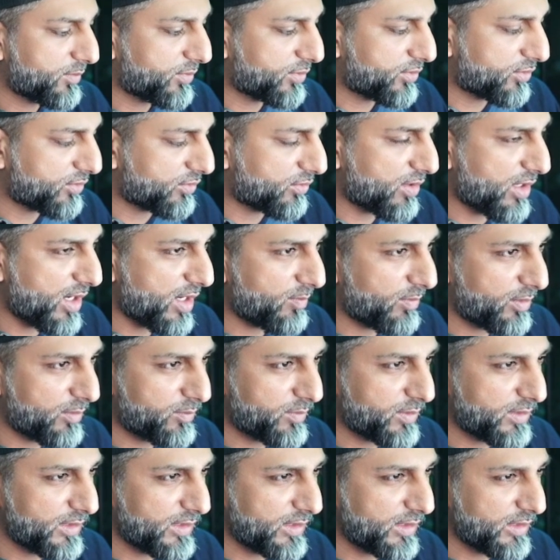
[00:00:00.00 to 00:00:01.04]

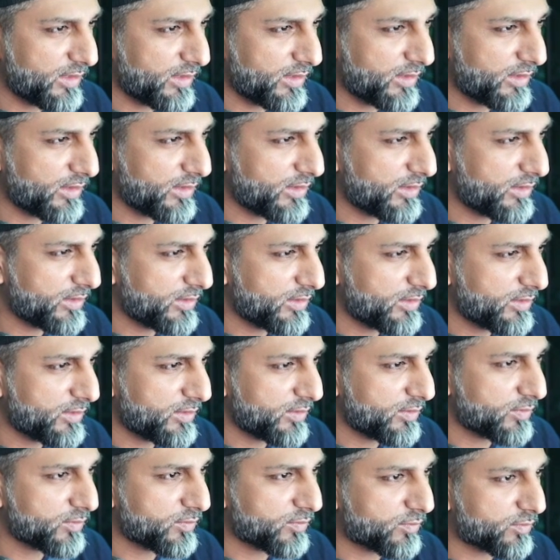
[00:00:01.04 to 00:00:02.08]

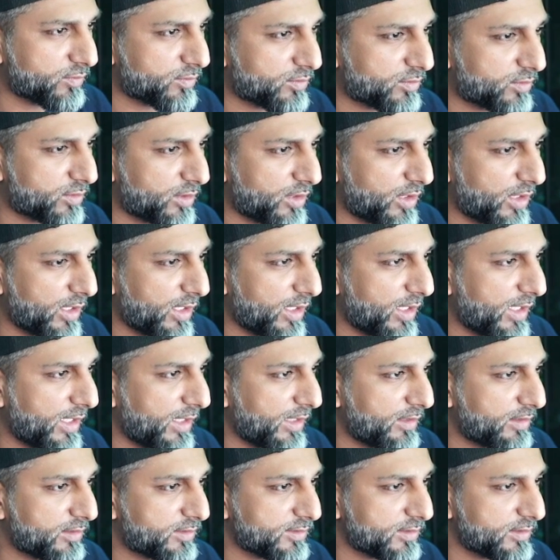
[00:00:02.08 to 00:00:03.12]
probably
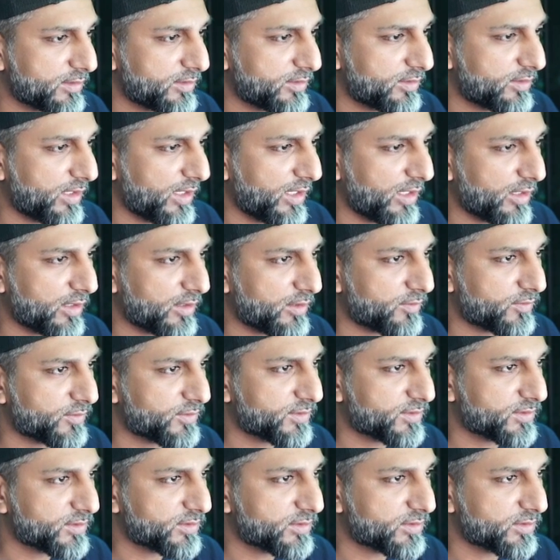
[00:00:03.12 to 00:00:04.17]
right there
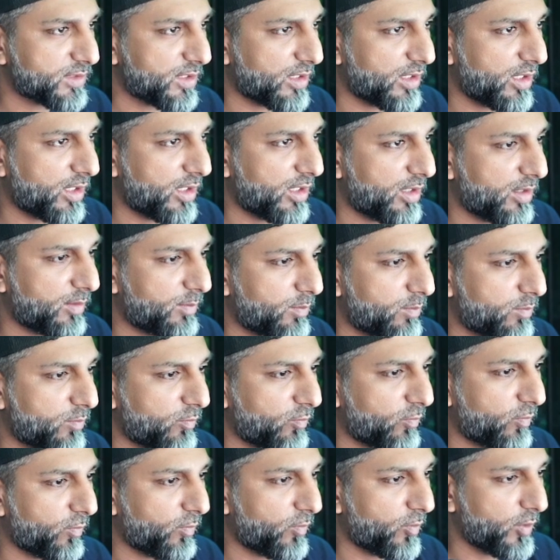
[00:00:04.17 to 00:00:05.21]

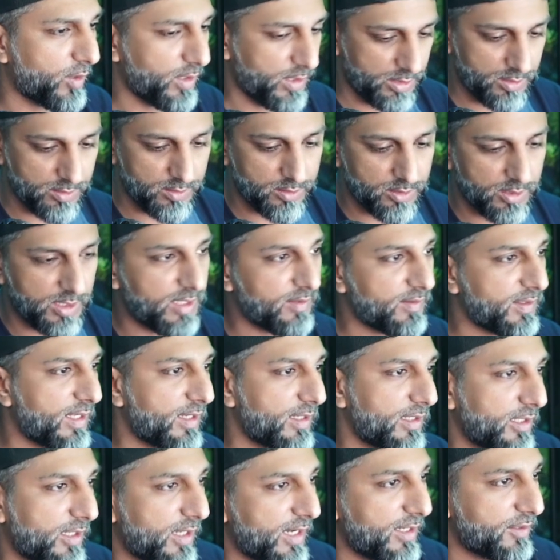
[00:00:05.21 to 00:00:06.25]
somewhere and then
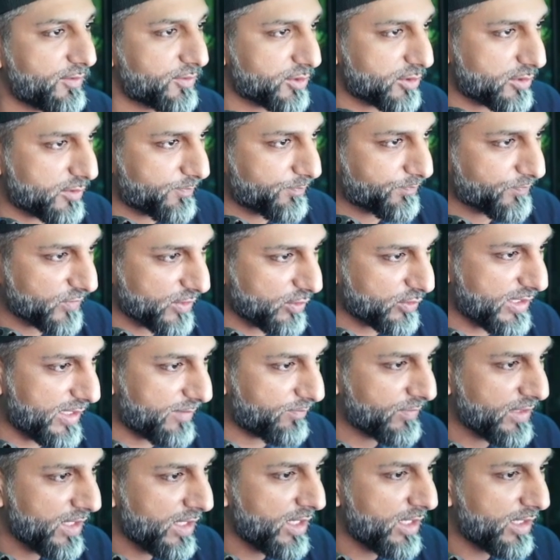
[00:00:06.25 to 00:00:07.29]
hit enter okay
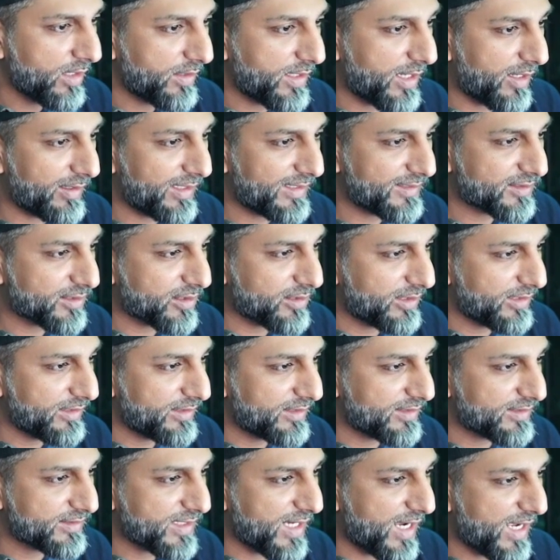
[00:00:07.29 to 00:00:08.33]
now let's clean
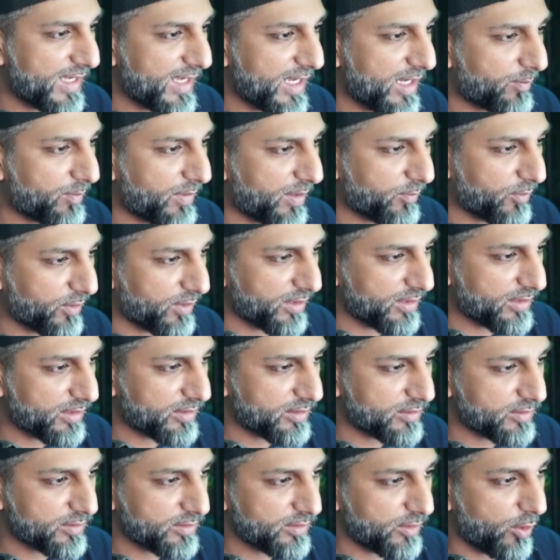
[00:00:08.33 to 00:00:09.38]
this guy up i'm gonna
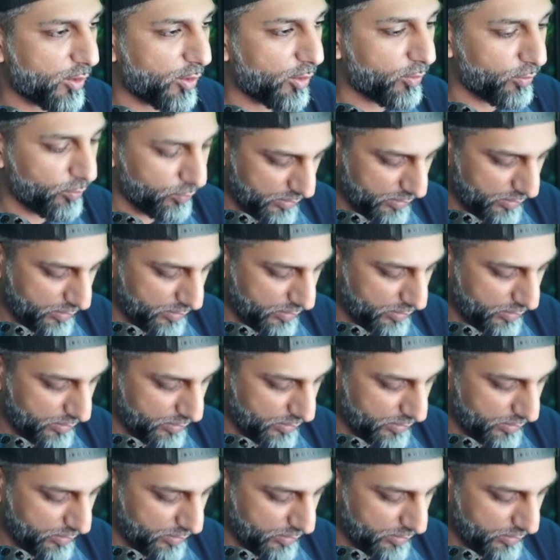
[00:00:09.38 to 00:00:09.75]
hold